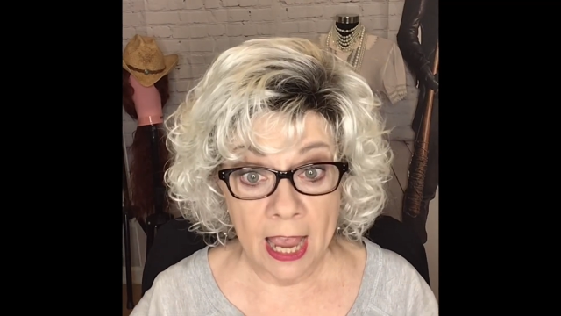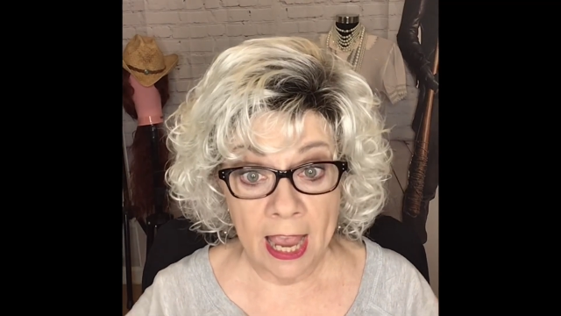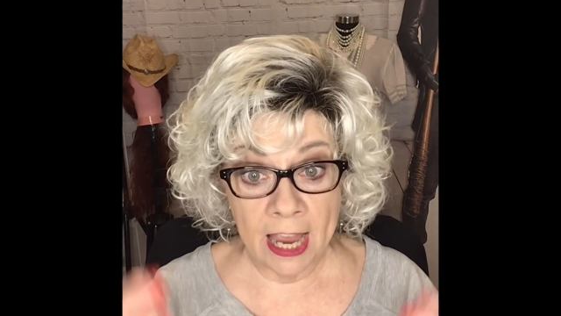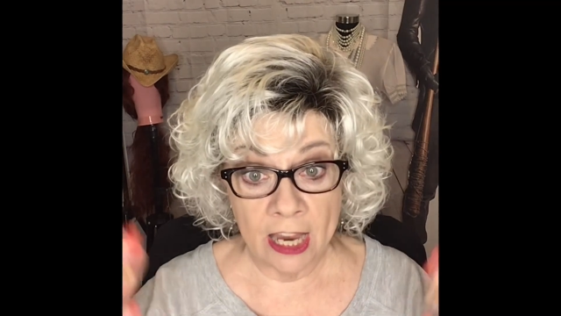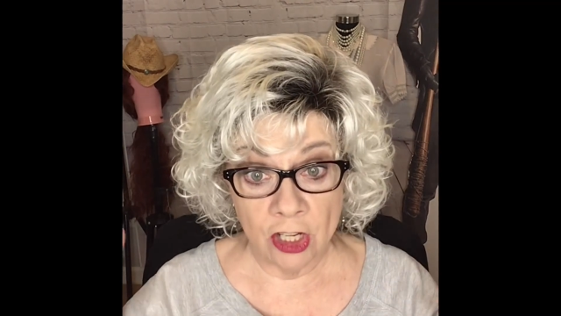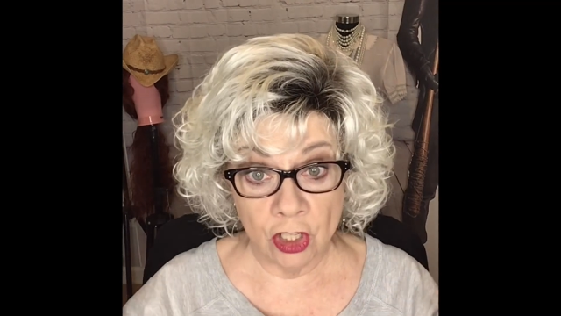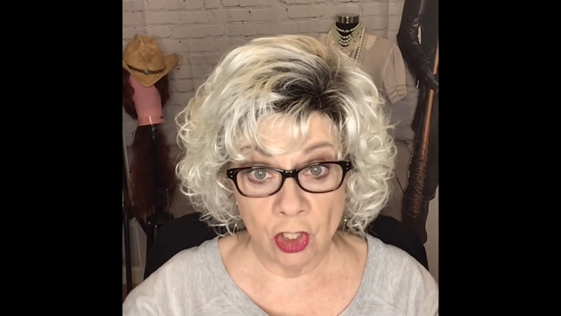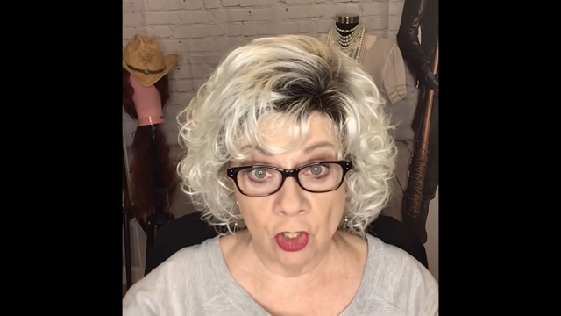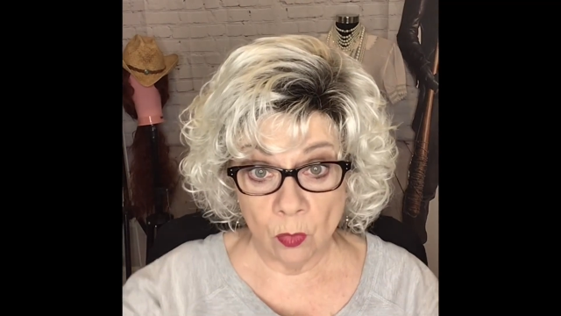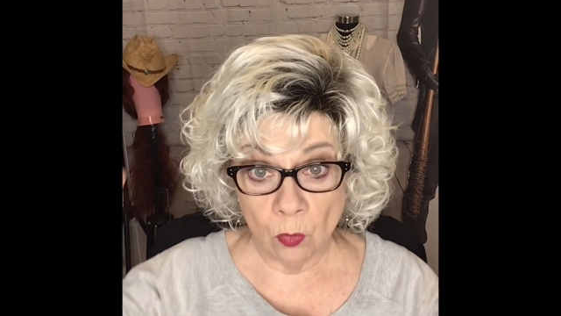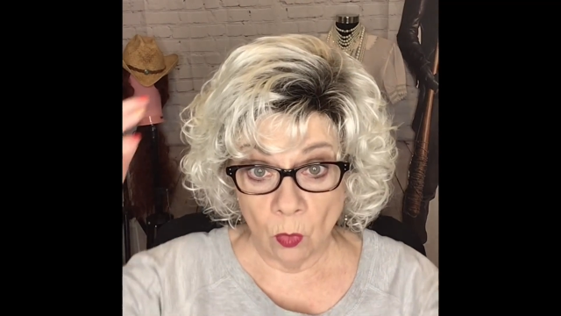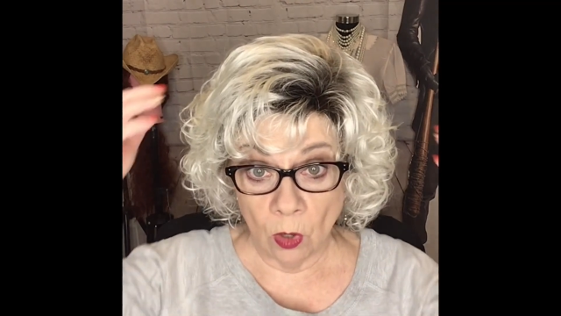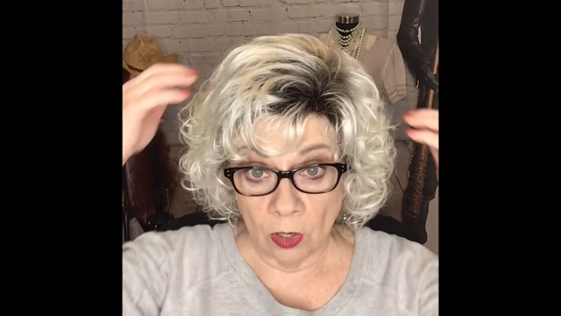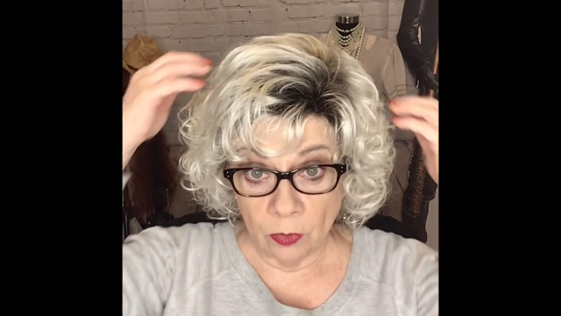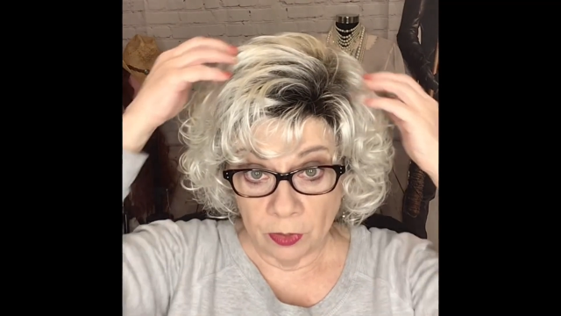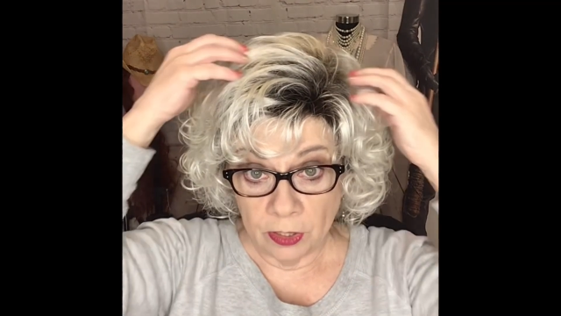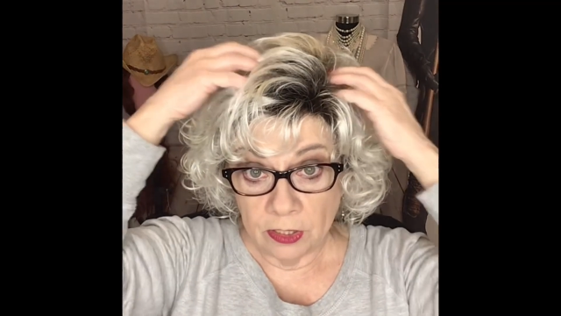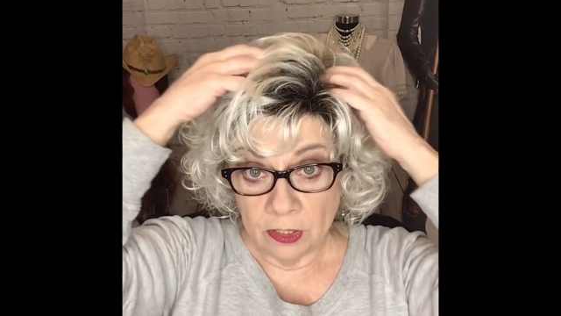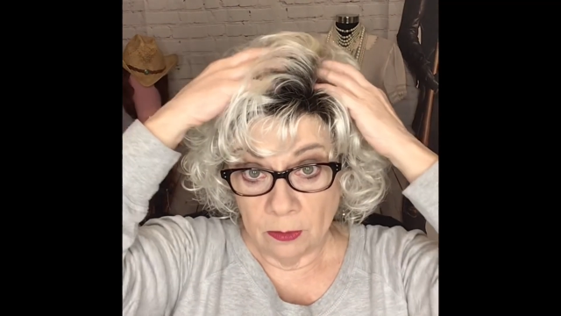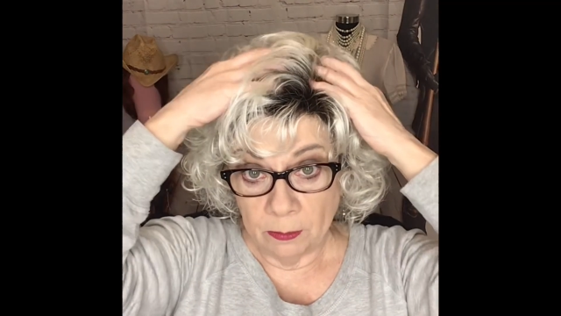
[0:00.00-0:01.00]
as you want
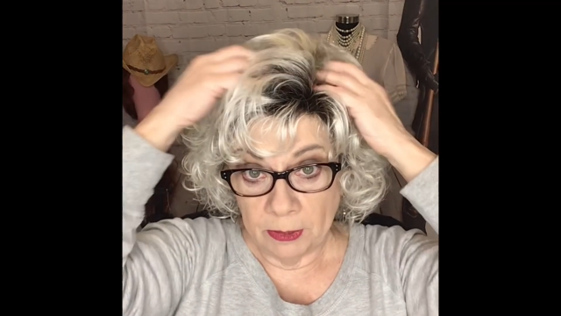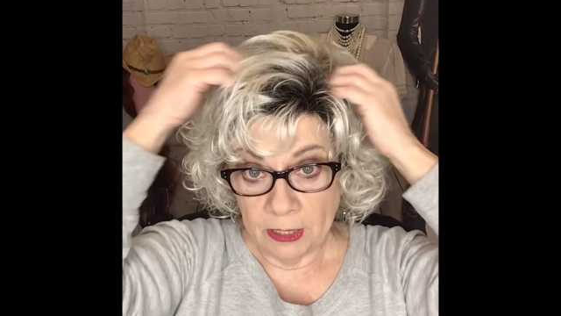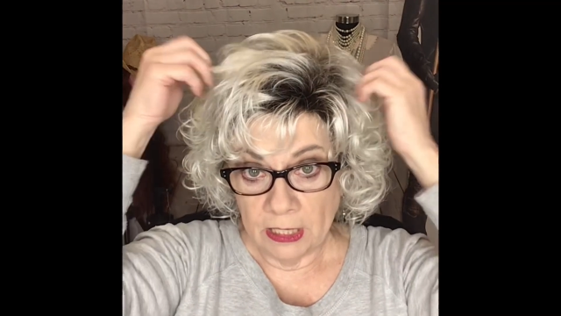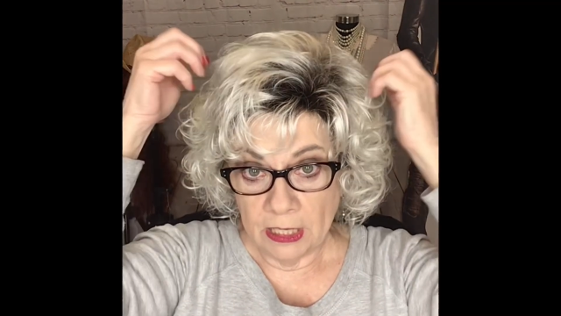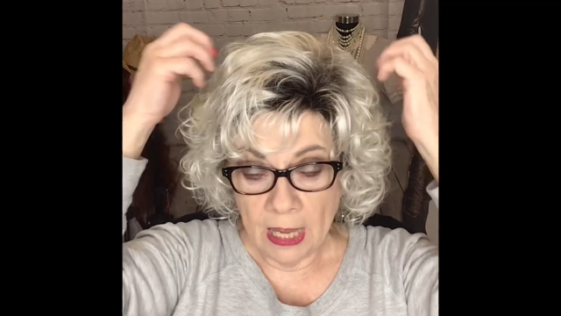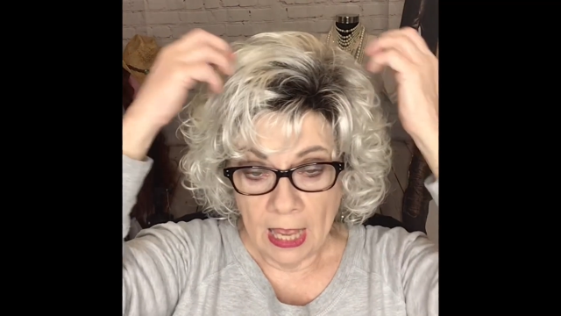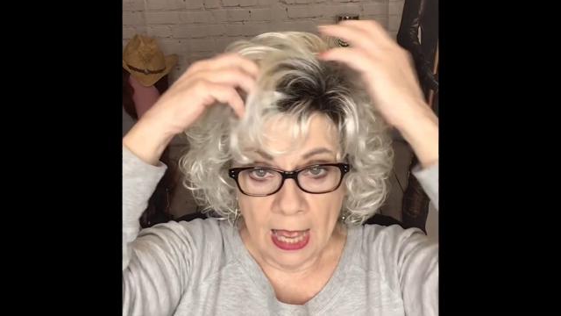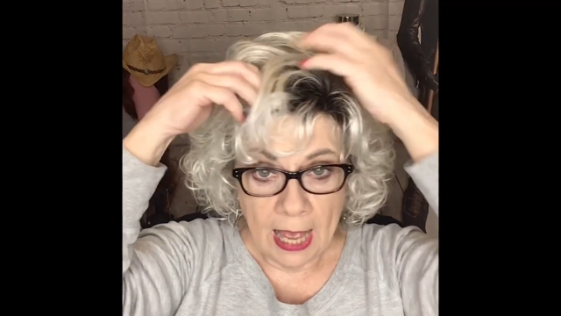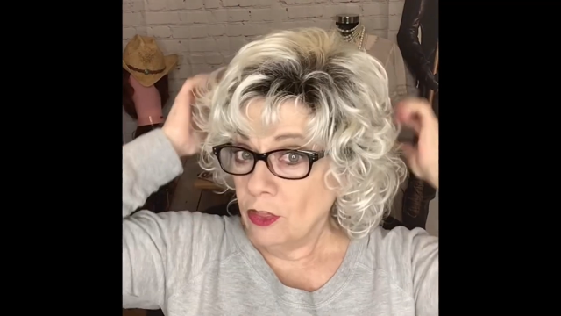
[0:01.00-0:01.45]
it to be.